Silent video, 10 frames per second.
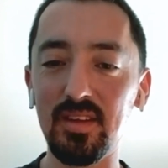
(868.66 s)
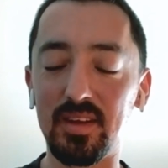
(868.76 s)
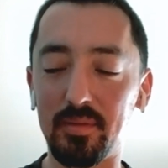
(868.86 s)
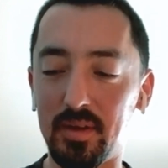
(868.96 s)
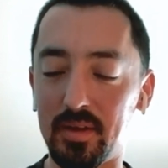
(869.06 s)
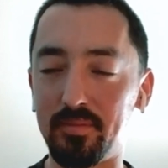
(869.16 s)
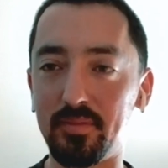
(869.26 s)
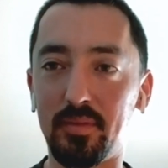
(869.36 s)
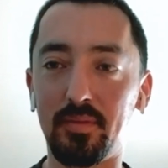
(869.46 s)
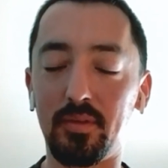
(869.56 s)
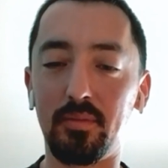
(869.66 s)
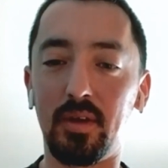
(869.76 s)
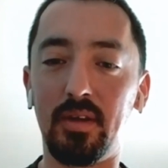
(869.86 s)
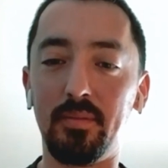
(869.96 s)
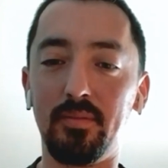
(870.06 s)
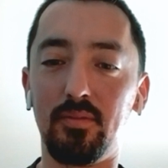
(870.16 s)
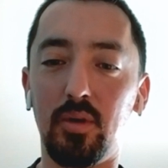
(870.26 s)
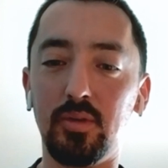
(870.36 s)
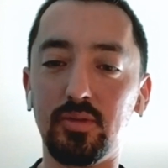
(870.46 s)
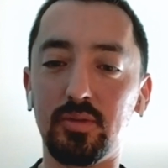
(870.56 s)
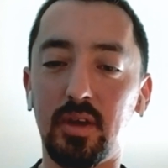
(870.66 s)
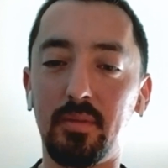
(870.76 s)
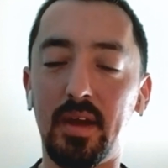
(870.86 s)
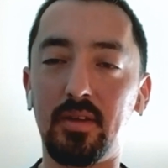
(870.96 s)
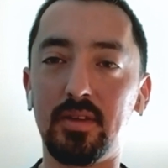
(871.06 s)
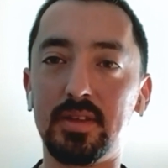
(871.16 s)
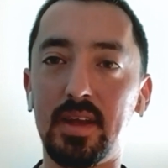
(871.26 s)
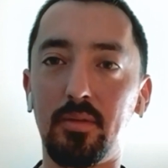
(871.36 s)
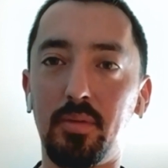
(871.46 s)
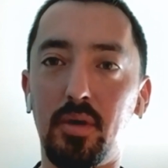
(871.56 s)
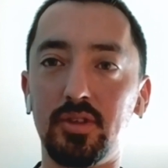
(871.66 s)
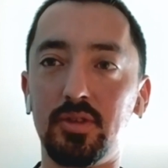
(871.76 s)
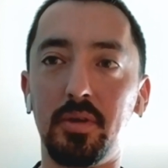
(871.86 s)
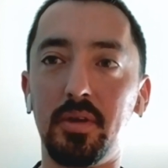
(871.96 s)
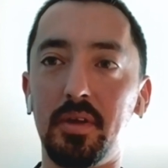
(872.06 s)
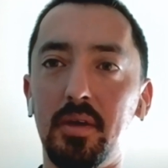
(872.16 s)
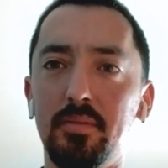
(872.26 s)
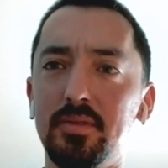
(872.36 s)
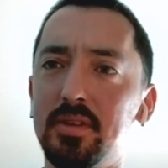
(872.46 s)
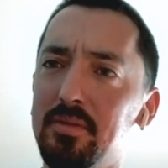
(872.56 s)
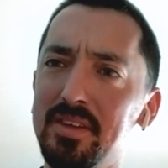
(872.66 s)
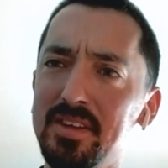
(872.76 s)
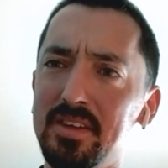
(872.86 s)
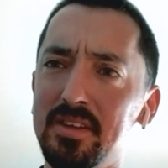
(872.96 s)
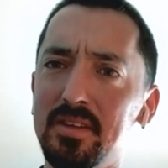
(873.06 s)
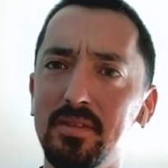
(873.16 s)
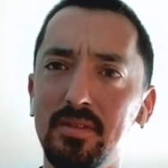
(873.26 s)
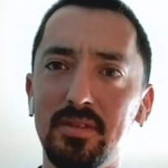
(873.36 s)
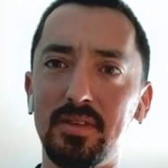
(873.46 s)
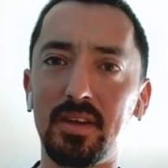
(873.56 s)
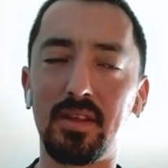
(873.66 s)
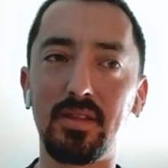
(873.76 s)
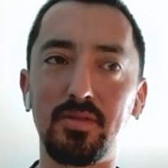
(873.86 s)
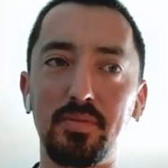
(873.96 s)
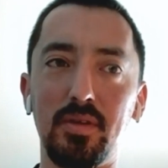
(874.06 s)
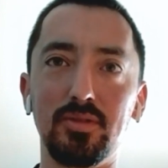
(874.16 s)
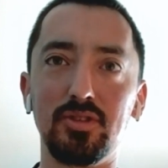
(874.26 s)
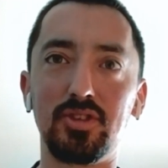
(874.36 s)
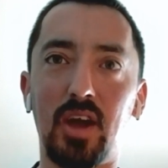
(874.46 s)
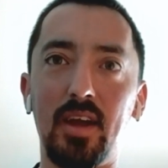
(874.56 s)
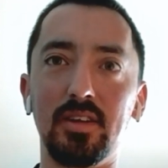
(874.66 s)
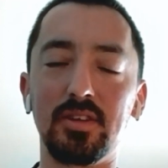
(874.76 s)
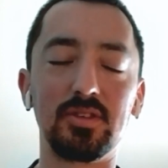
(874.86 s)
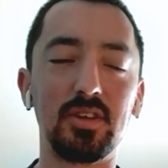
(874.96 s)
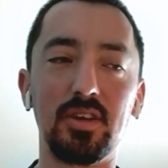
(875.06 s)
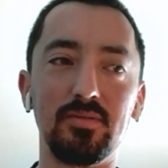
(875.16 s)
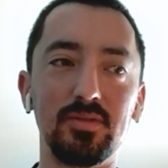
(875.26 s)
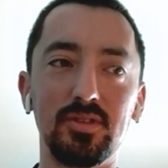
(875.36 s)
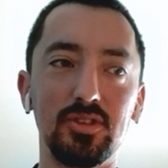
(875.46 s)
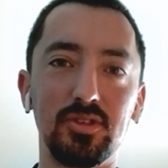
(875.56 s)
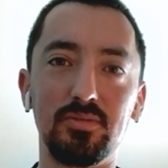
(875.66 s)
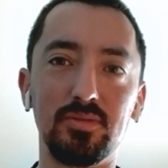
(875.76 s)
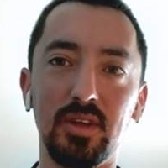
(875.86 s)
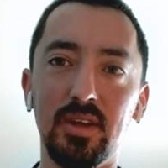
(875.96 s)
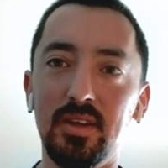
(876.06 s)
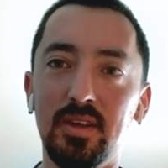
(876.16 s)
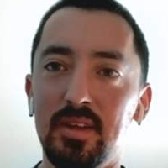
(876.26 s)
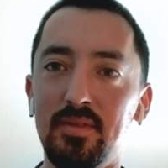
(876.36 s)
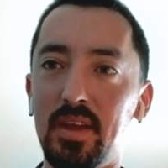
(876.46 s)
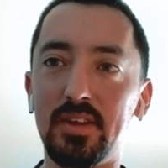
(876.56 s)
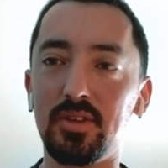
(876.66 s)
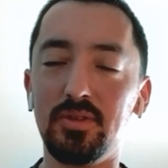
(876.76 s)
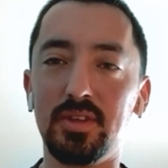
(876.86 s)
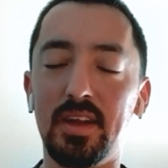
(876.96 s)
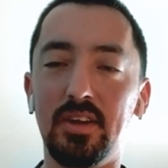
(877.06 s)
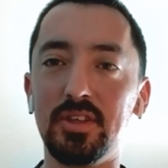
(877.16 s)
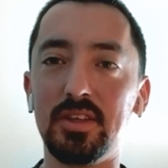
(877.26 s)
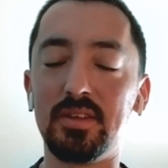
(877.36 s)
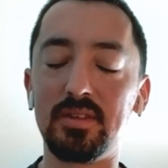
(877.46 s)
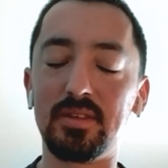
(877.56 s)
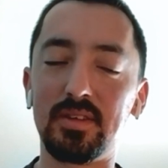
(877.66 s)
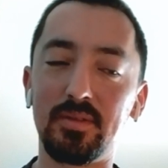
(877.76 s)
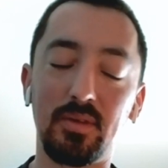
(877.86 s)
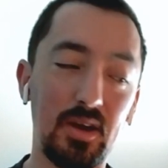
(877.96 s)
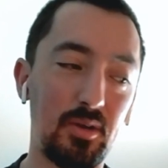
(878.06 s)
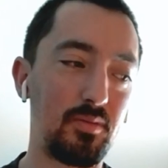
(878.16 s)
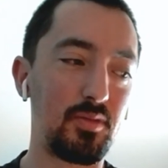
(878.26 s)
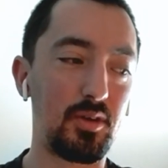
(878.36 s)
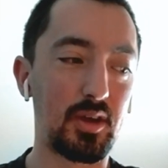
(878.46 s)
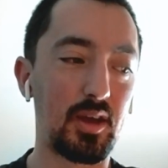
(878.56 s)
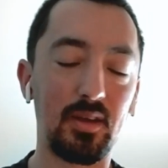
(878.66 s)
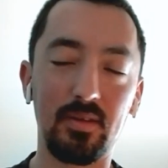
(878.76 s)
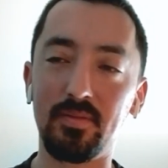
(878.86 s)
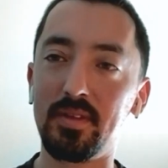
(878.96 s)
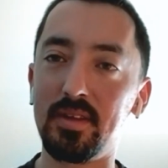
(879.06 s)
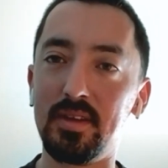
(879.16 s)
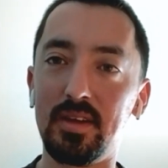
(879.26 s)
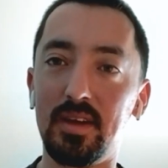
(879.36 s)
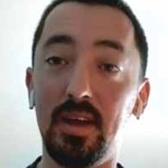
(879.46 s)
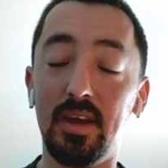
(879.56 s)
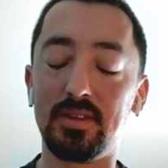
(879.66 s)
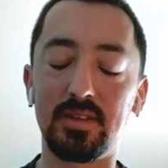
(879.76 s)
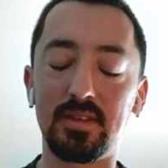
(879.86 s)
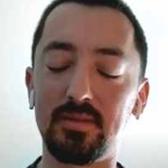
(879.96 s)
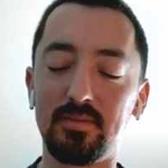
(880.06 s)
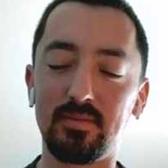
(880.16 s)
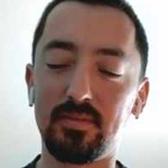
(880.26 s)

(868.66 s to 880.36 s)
like my rep Woj will come down and say your ball's just burning up. I said, really? I thought this pair was just tighter. He goes, no, it's losing energy. Wow. Okay. It's